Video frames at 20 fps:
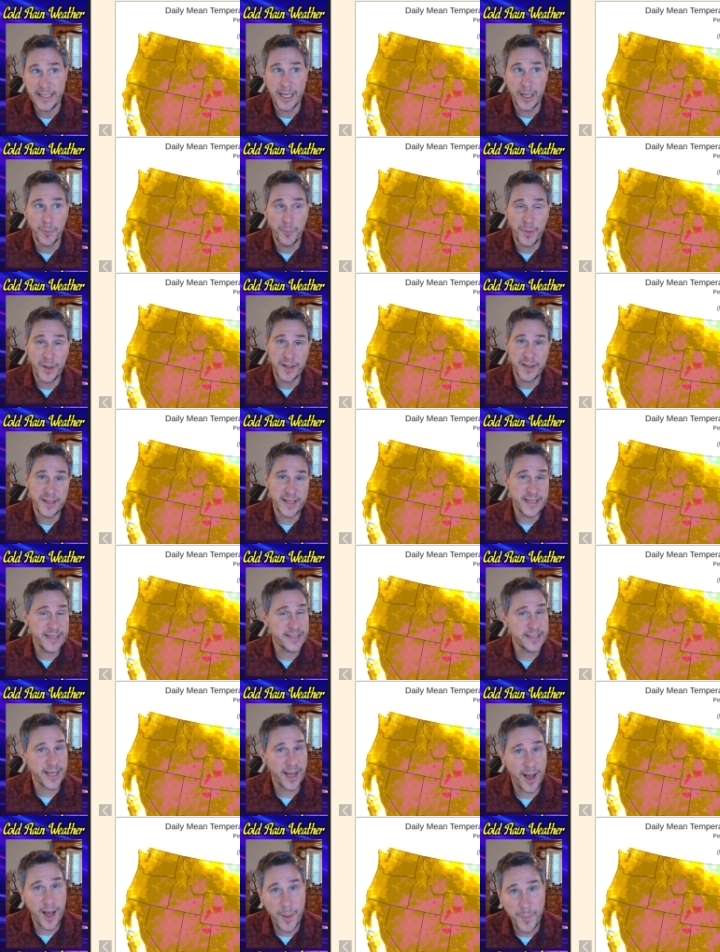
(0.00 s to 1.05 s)
But these
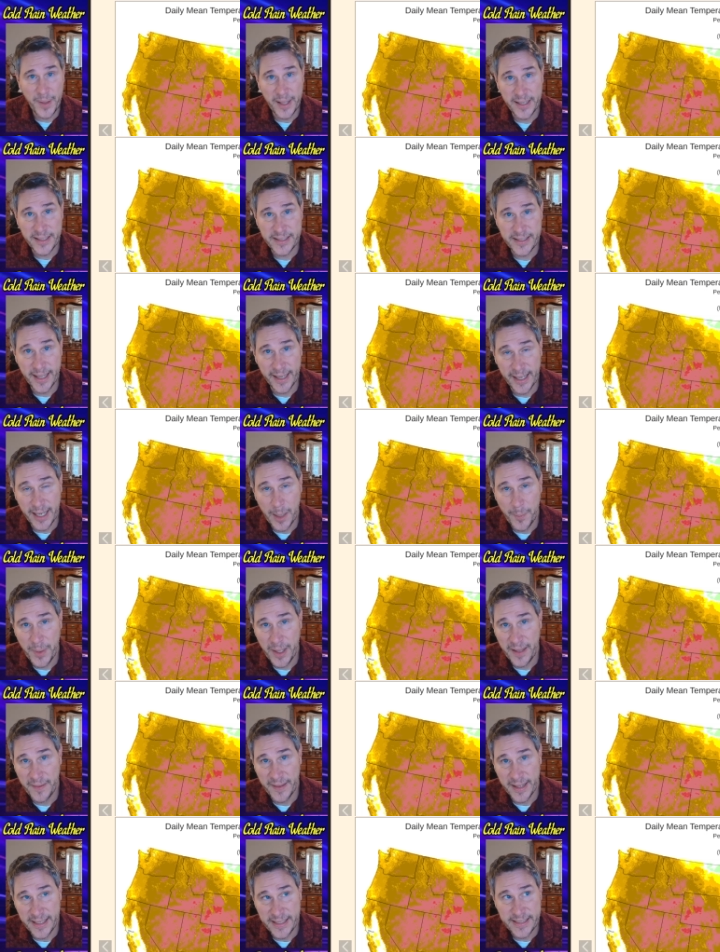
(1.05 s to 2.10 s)
comments that come
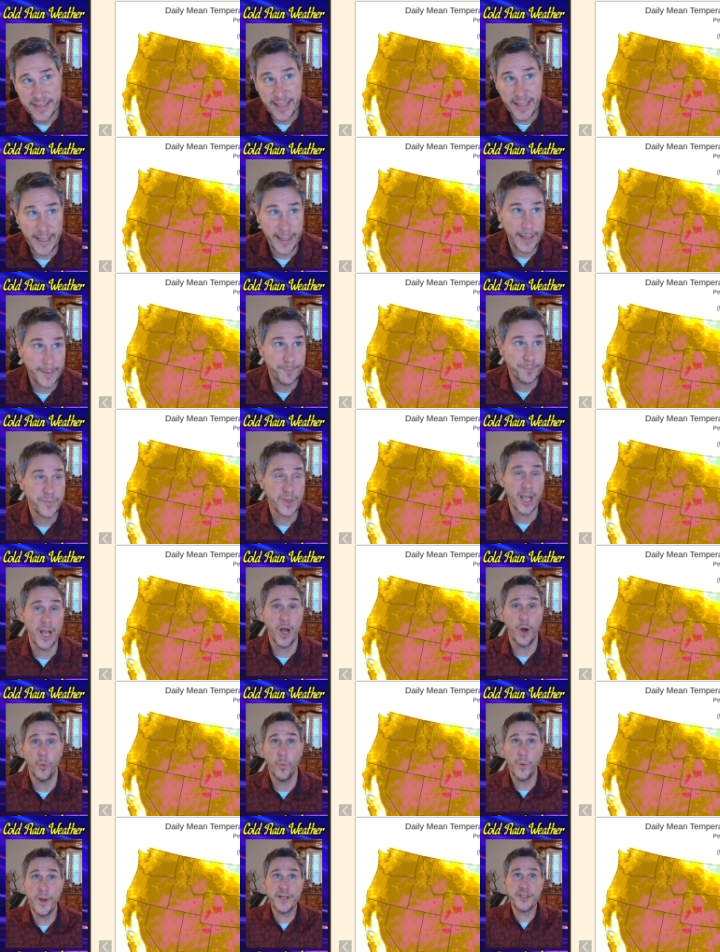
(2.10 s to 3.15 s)
in that say,
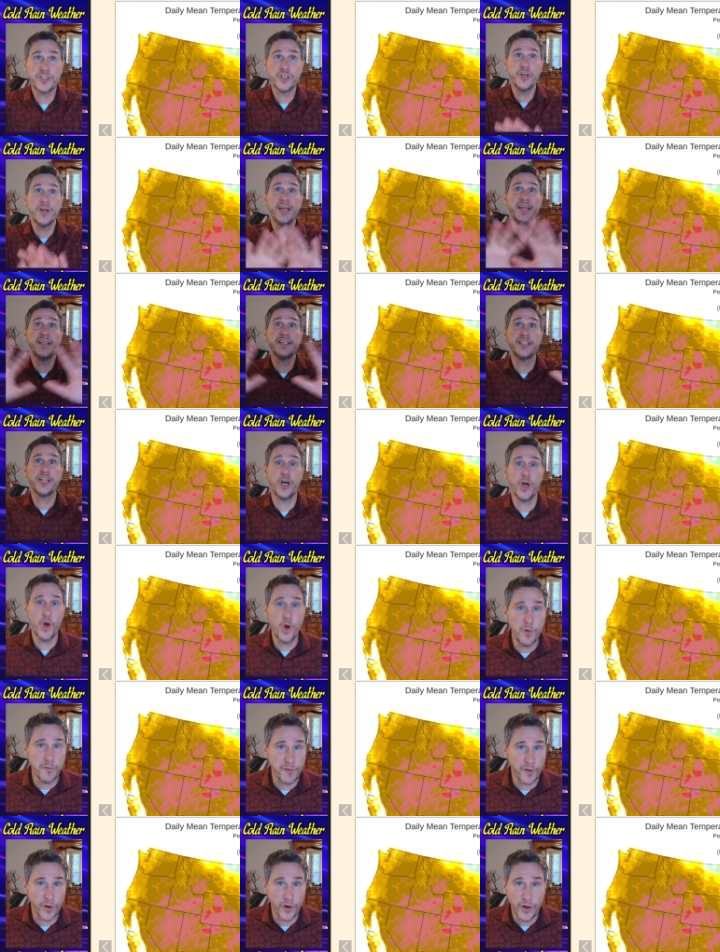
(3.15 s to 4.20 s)
winter is
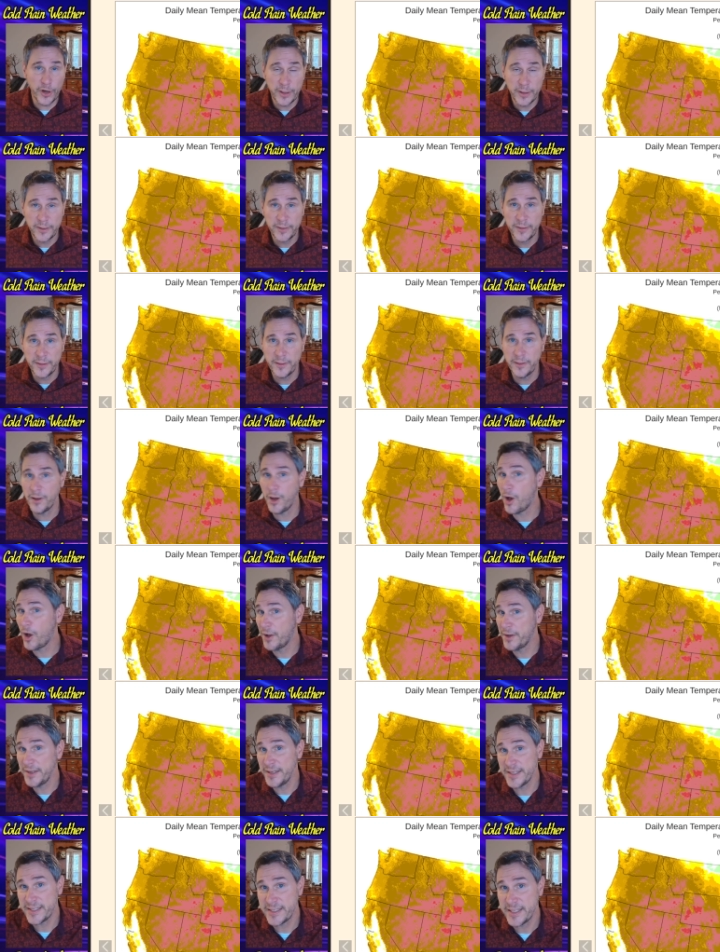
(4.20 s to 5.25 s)
over,
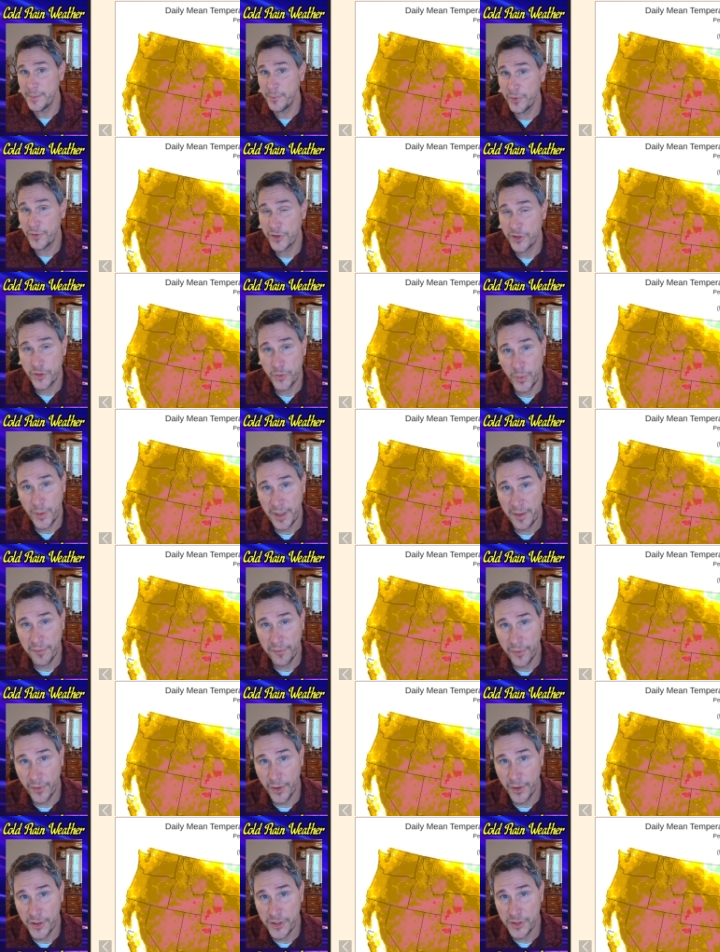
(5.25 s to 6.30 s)
on December the
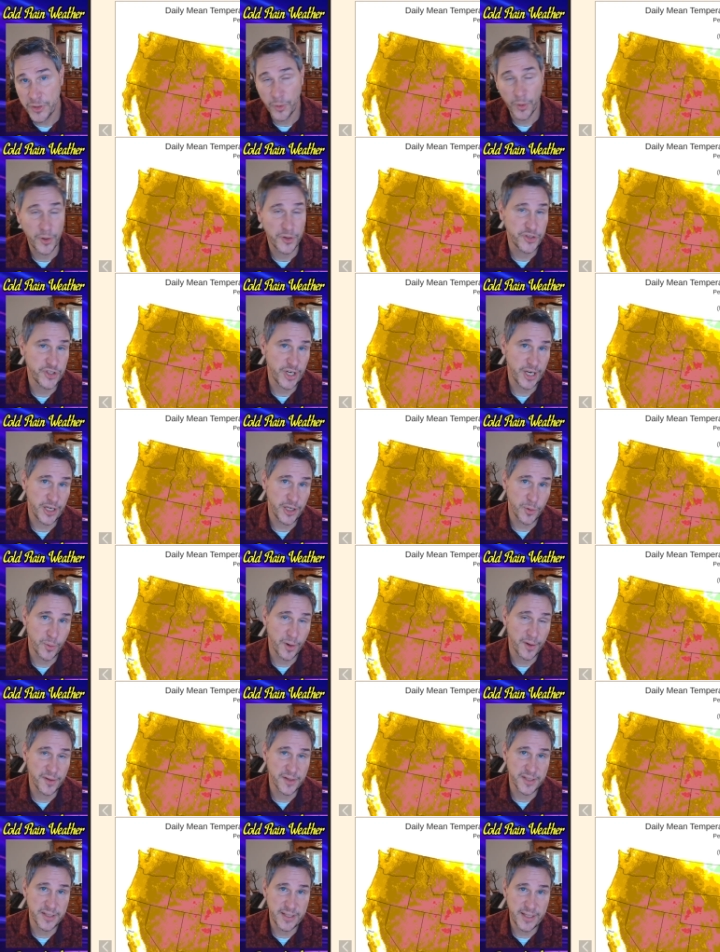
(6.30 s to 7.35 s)
21st or on January
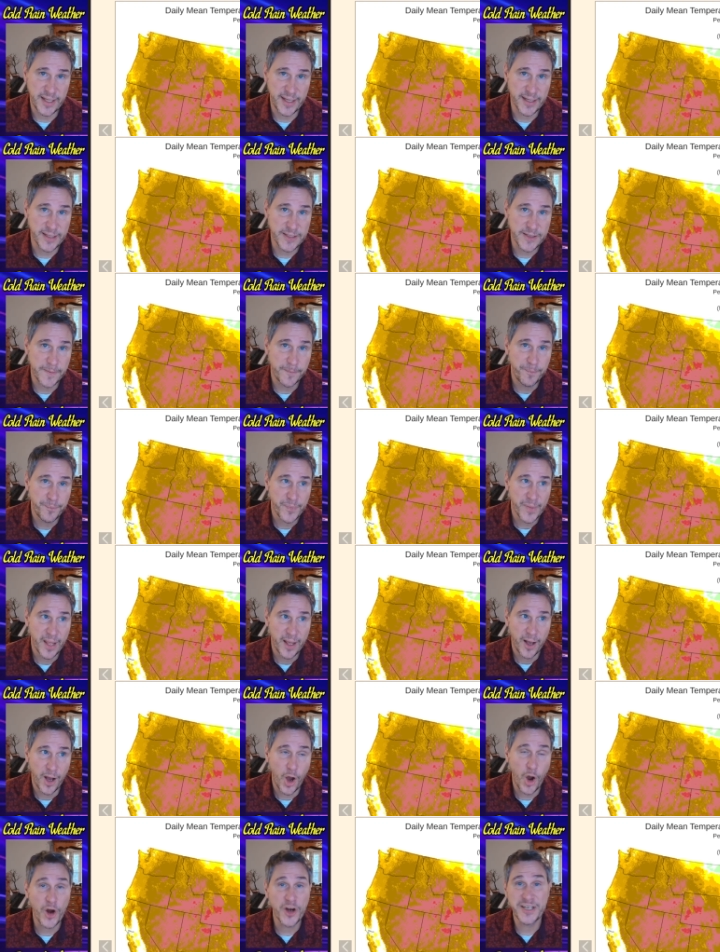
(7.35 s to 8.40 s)
the 6th
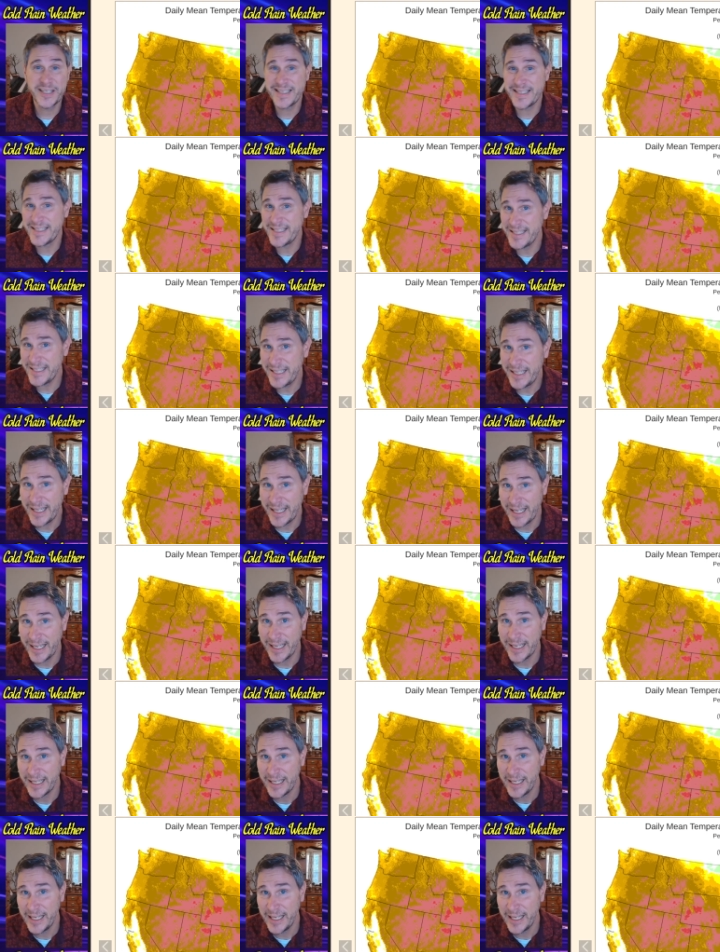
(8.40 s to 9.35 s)
are silly.